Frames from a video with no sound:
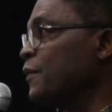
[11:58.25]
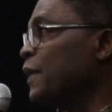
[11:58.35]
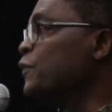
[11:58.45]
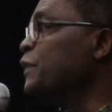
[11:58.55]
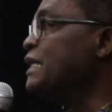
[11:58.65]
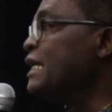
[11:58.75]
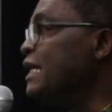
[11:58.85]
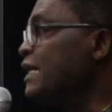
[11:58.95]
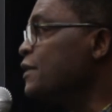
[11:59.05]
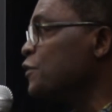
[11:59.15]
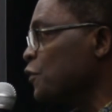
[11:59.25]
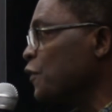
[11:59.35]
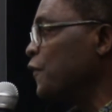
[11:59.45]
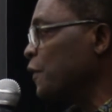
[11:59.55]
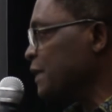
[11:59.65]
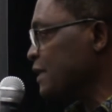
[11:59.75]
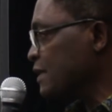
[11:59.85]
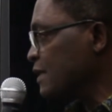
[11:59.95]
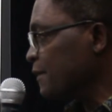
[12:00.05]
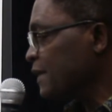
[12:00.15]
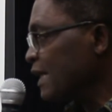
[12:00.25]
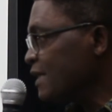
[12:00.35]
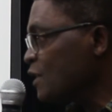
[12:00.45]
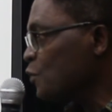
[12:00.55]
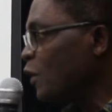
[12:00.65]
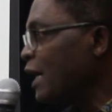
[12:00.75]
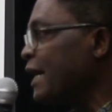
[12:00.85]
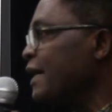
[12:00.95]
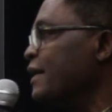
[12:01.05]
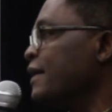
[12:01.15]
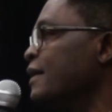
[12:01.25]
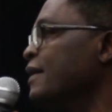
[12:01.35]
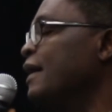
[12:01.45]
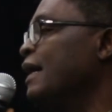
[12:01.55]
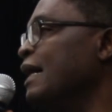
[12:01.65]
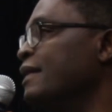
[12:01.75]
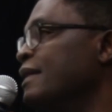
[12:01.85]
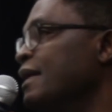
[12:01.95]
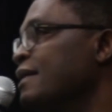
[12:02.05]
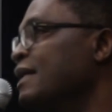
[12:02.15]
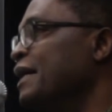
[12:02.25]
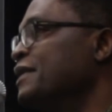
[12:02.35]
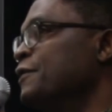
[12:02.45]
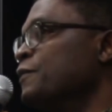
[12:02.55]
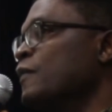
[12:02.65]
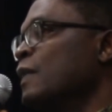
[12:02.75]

But we need to reform the system. That is why I think that